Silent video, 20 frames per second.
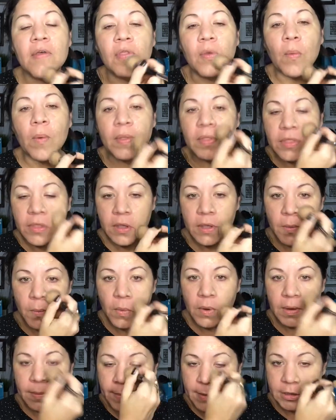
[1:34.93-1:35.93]
The one thing you
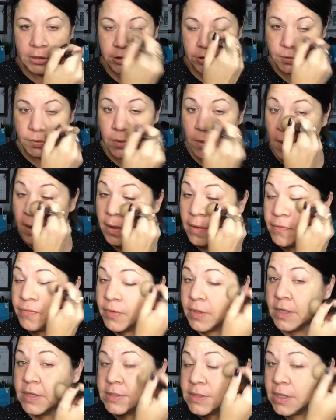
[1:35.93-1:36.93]
want to make sure
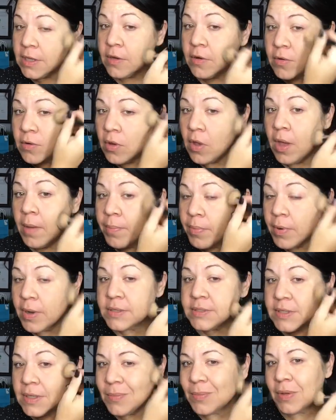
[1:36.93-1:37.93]
of is that you're not
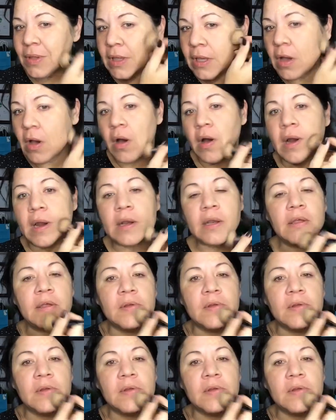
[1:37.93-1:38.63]
pressing really hard.